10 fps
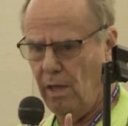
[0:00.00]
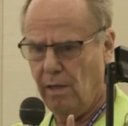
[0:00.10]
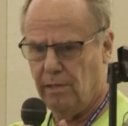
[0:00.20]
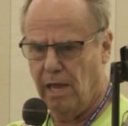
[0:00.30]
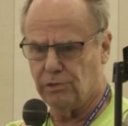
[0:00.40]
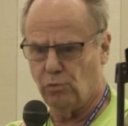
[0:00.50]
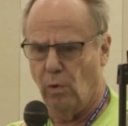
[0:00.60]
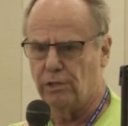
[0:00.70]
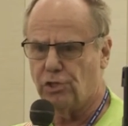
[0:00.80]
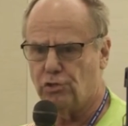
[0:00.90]
Yes,
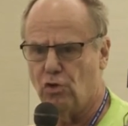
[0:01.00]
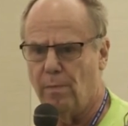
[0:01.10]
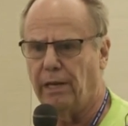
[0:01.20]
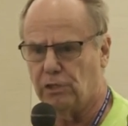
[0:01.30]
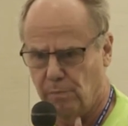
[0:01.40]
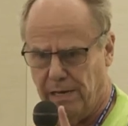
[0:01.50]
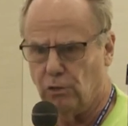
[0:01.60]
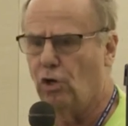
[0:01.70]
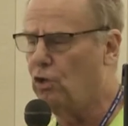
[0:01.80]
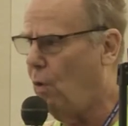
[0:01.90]
what does the 2 minutes
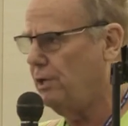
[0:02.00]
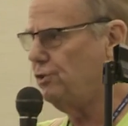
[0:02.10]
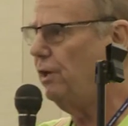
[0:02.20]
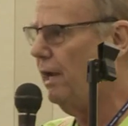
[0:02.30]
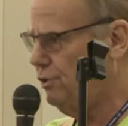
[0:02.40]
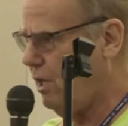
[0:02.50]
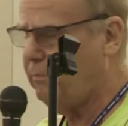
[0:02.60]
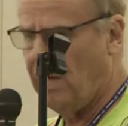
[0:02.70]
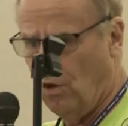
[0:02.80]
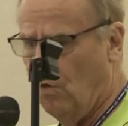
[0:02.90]
mean? Good question. I
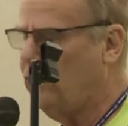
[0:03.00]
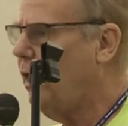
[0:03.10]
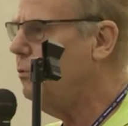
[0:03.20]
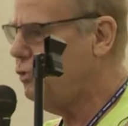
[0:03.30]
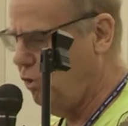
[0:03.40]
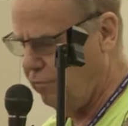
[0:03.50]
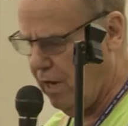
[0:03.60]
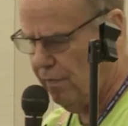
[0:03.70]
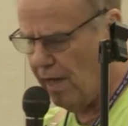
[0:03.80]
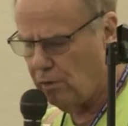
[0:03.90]
skipped that over and I should have
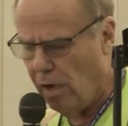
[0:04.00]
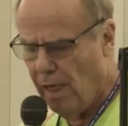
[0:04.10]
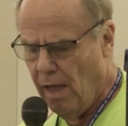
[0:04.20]
done that.